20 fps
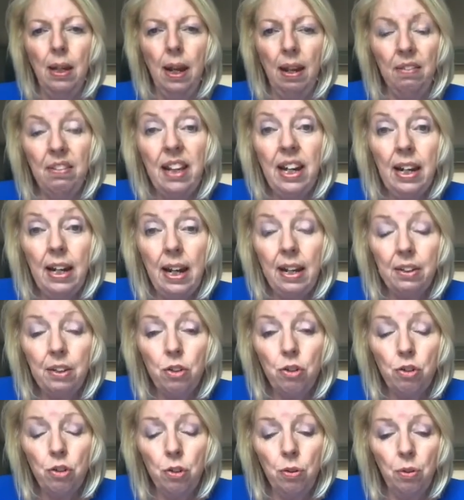And they
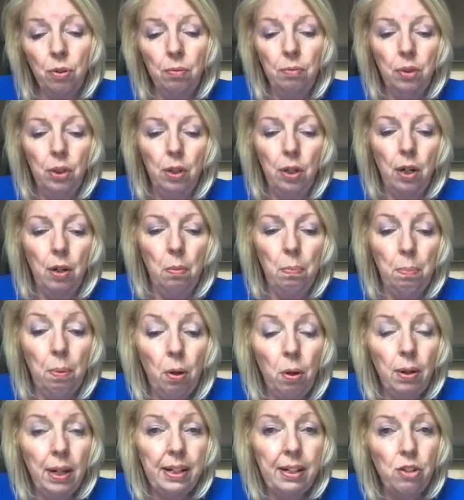understood, you know,
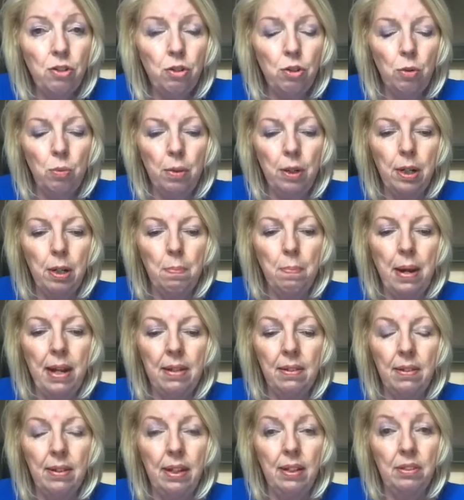Paul understood what it
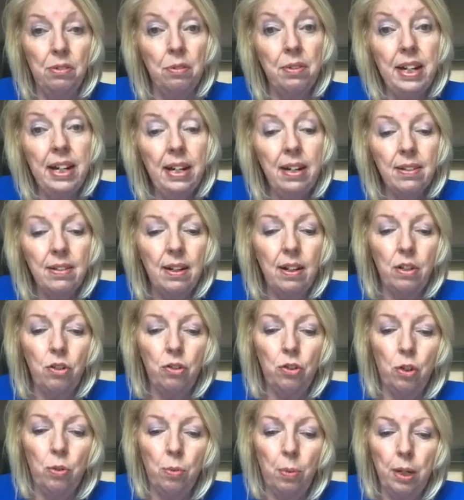meant, and the readers
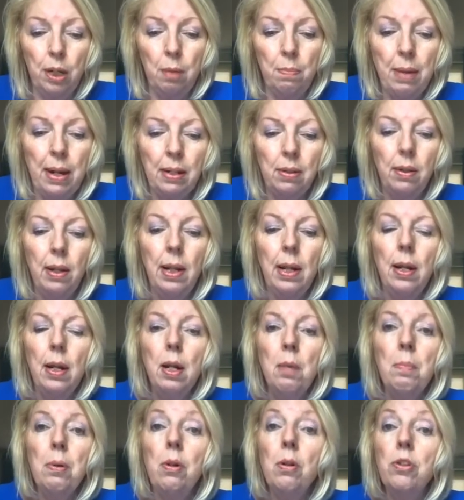understood what it meant,
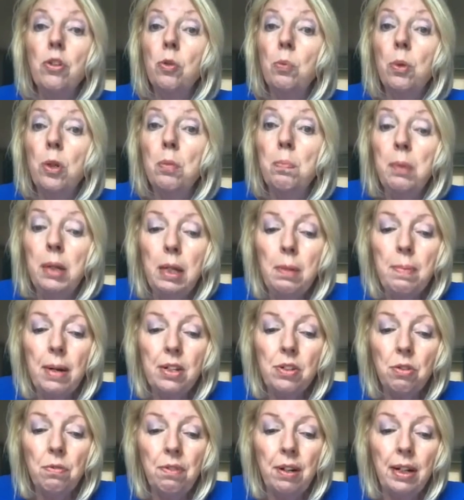because the word bema
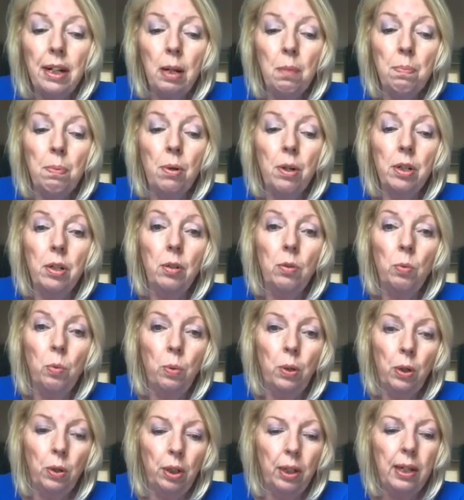is a very important
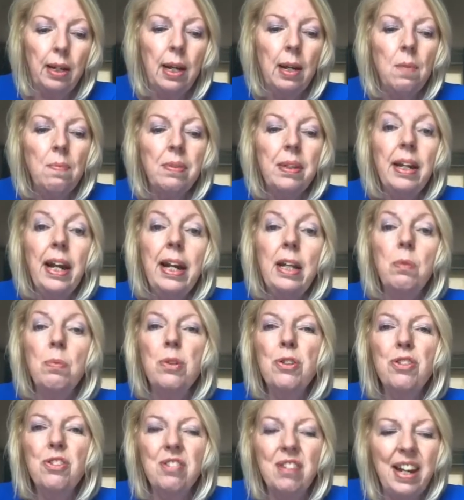word. It
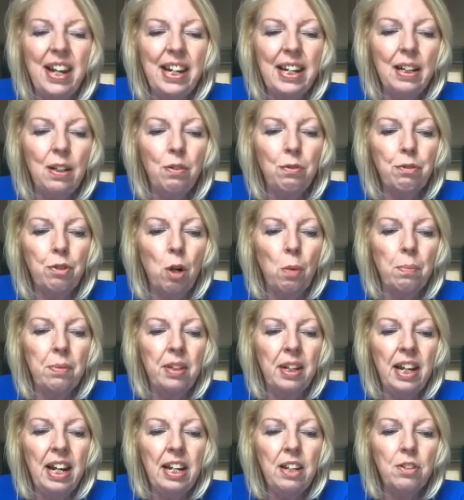was taken from
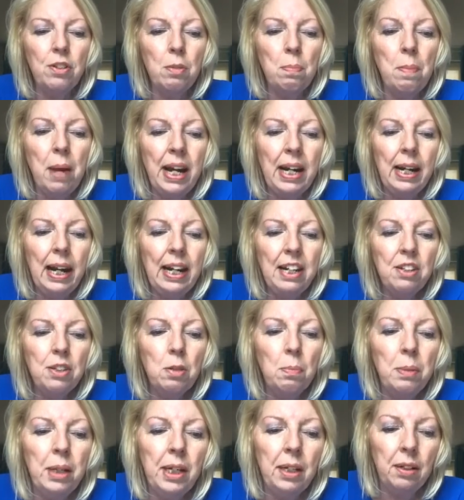the
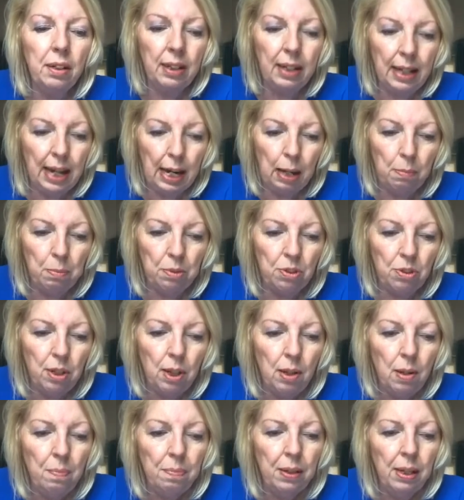Isthmian Games.
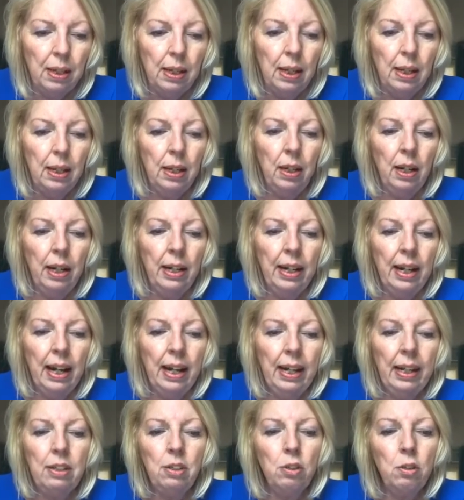Uh,
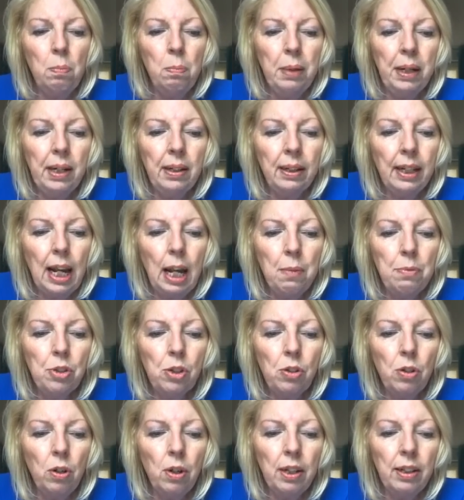Isthmian Games,
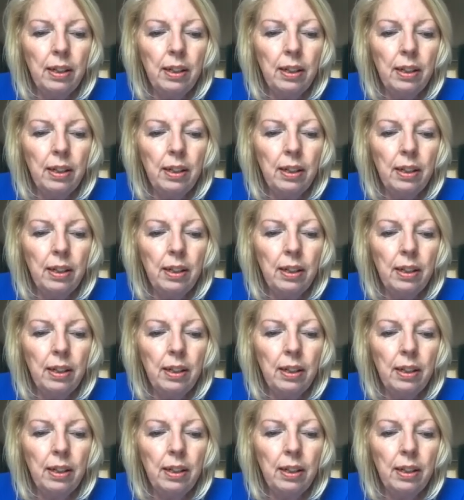you call